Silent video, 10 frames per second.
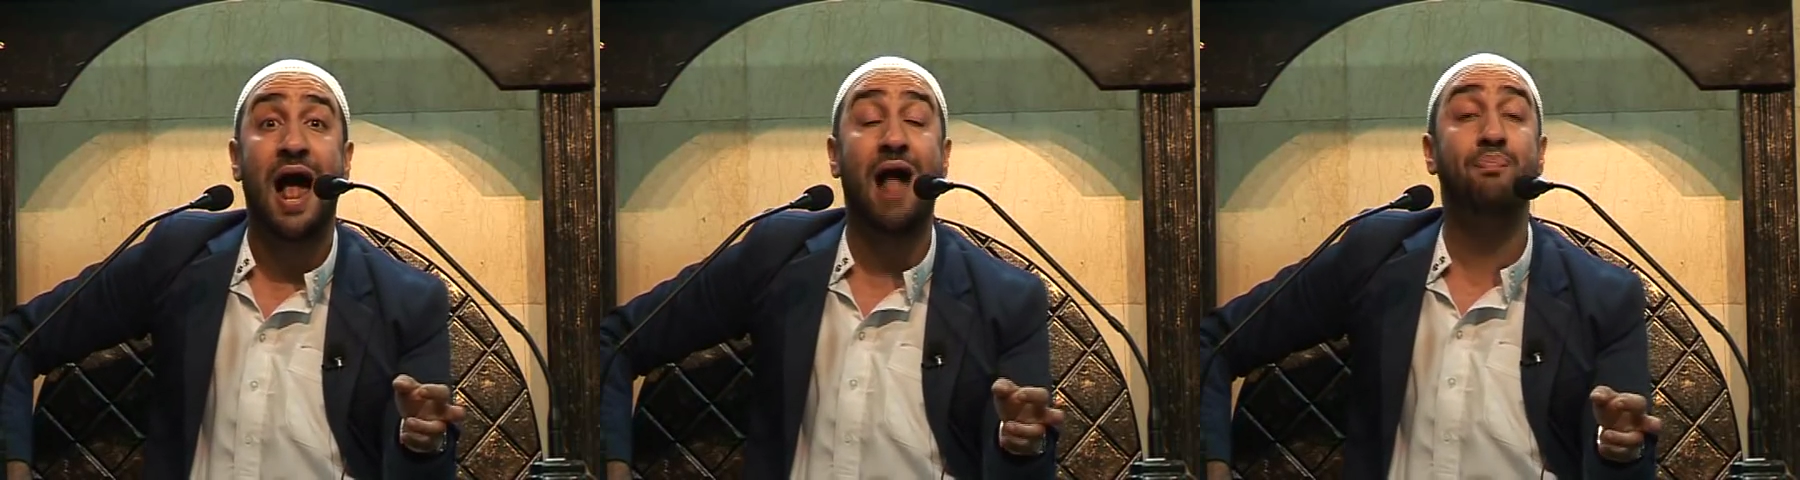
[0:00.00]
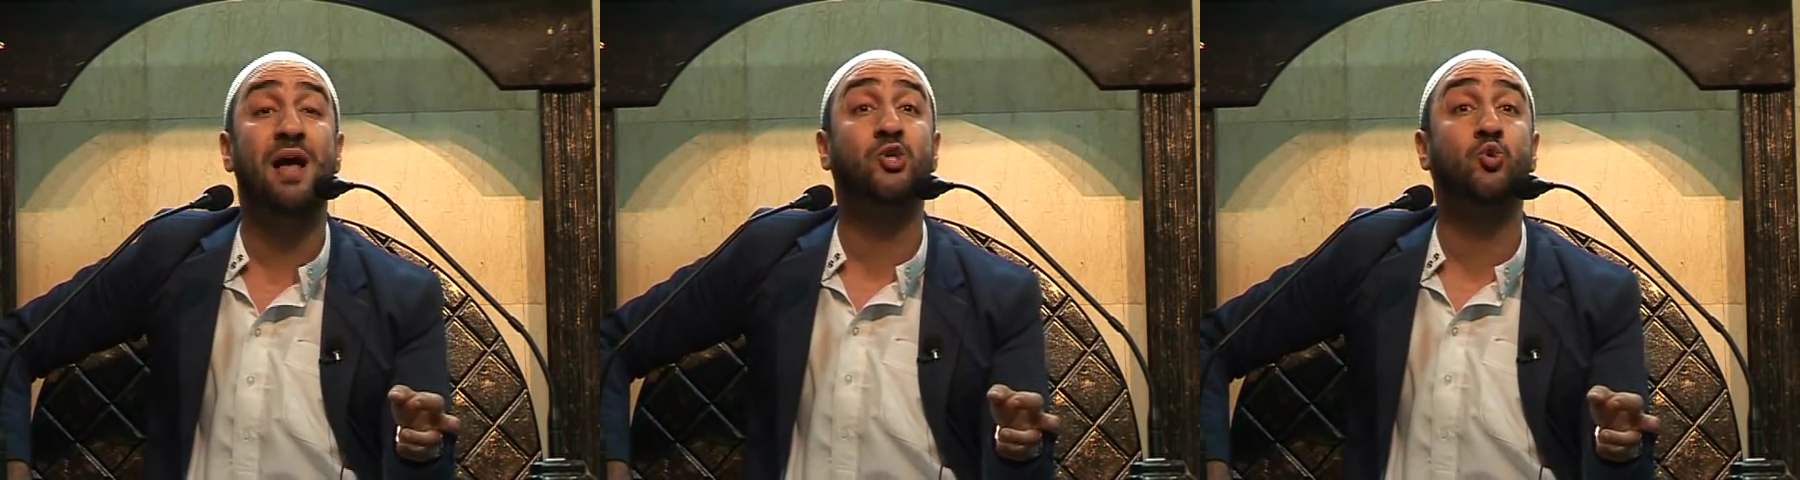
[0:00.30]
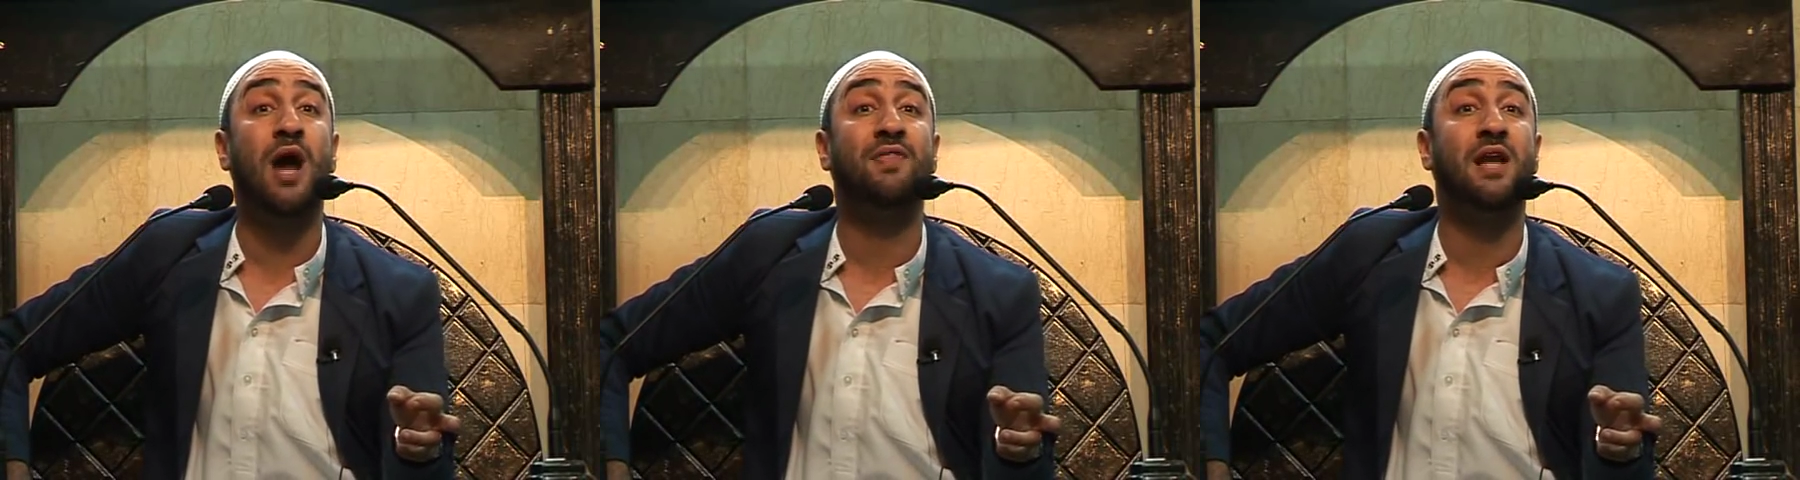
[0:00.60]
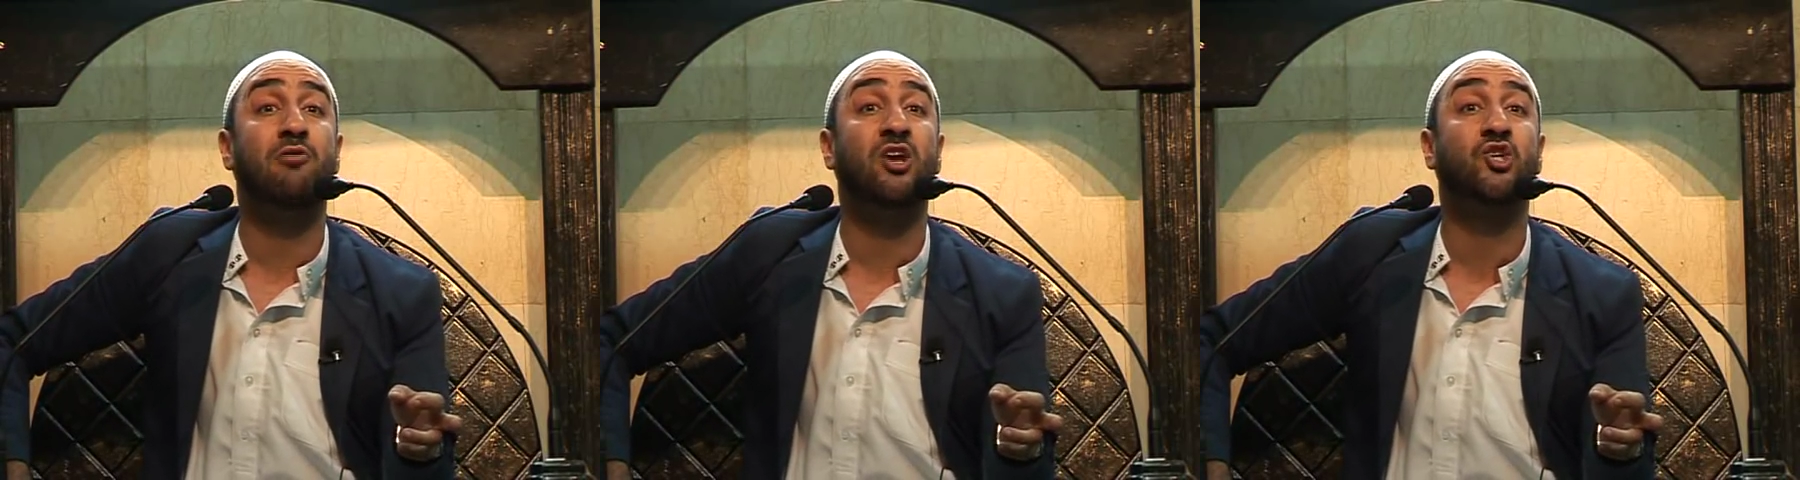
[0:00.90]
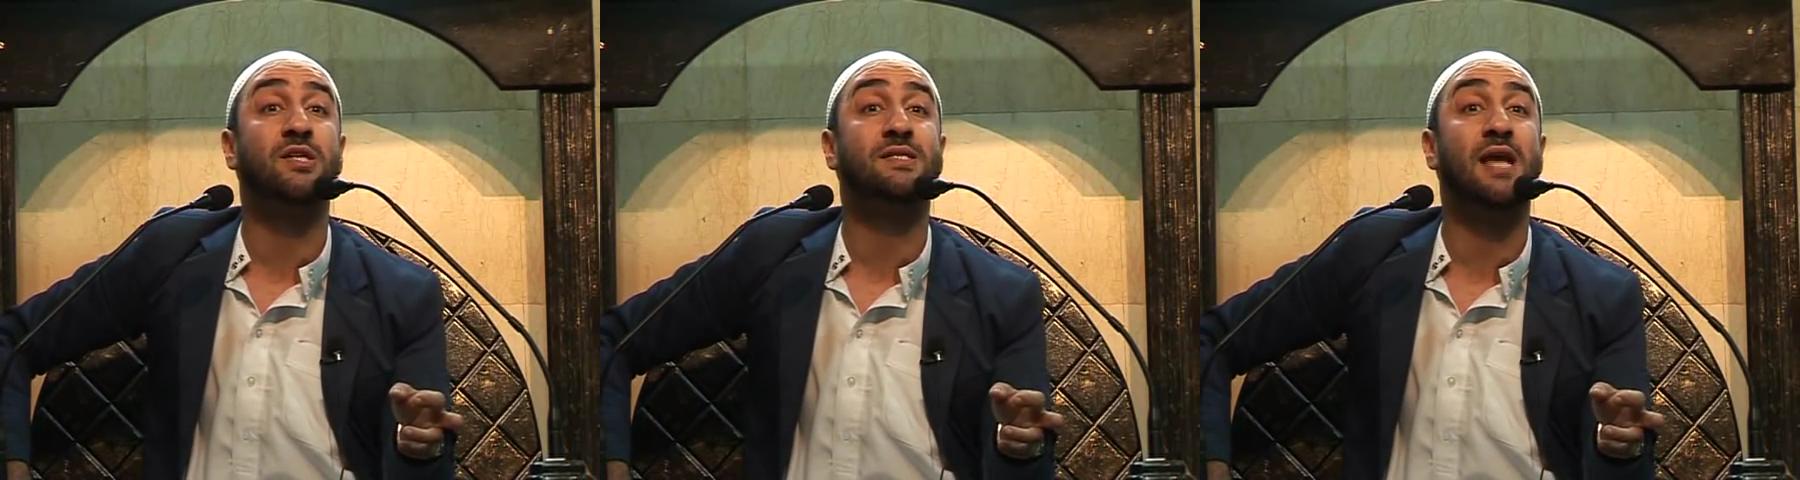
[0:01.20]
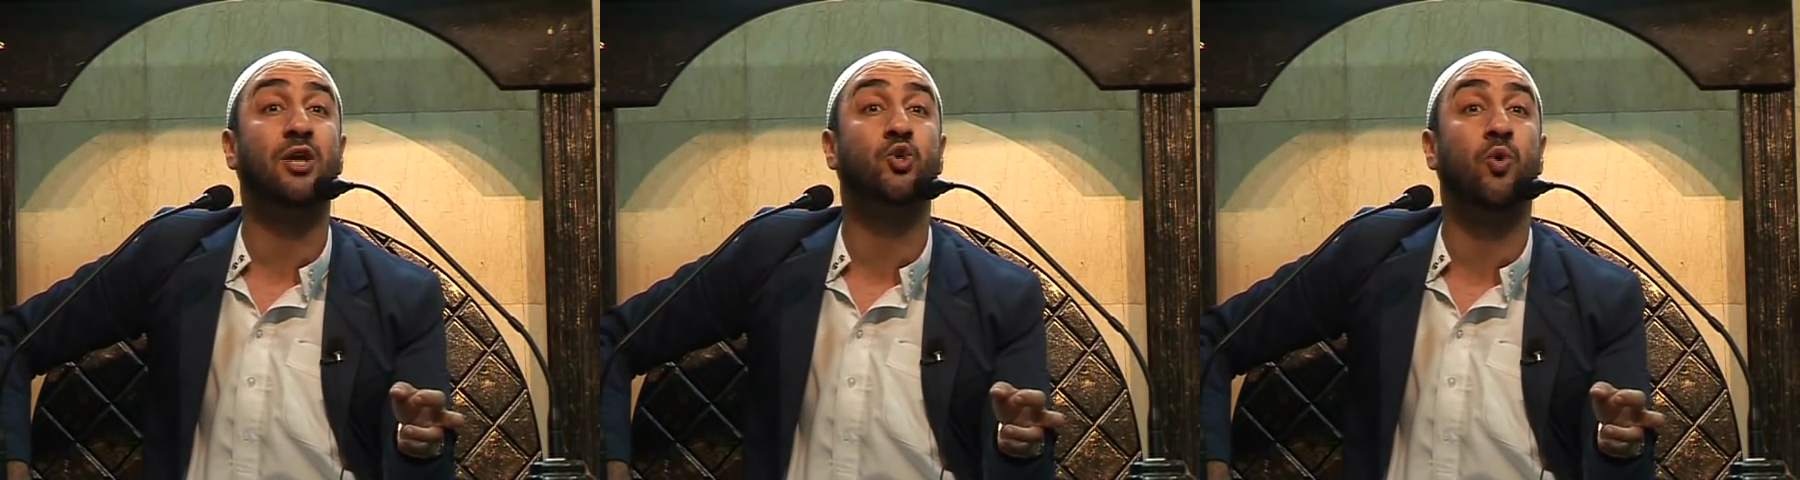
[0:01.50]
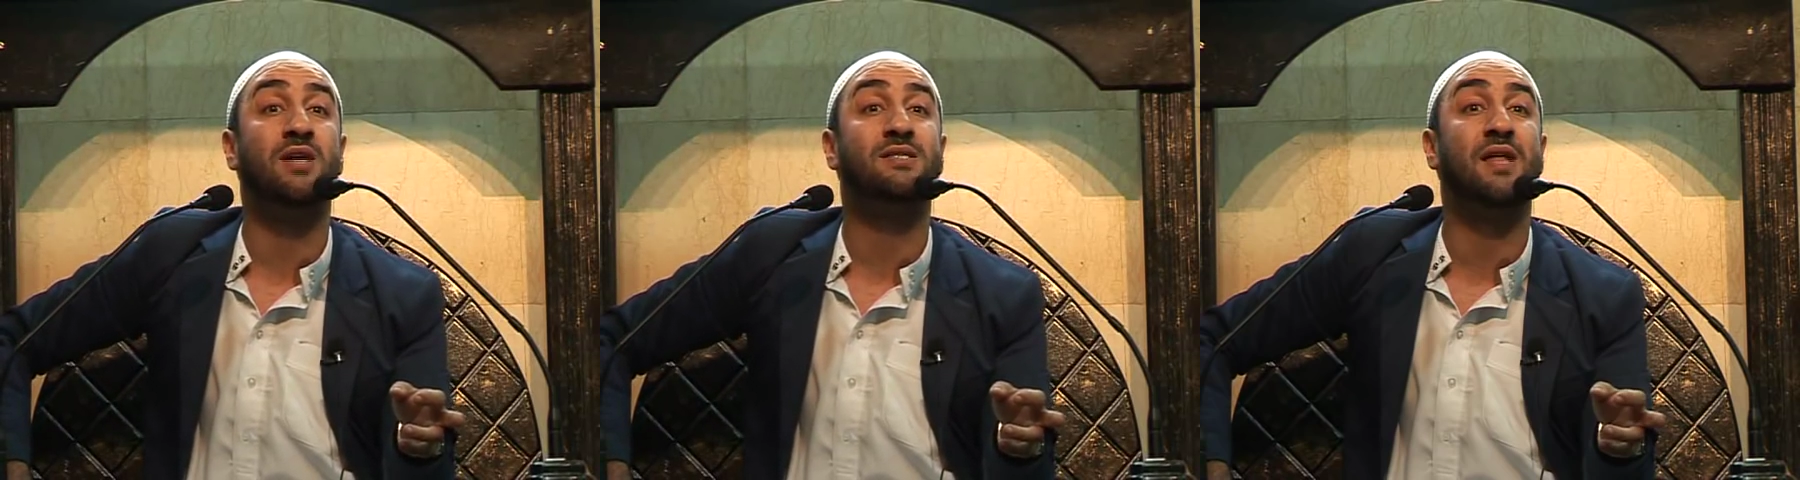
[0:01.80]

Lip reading: And that's why the narrations say to us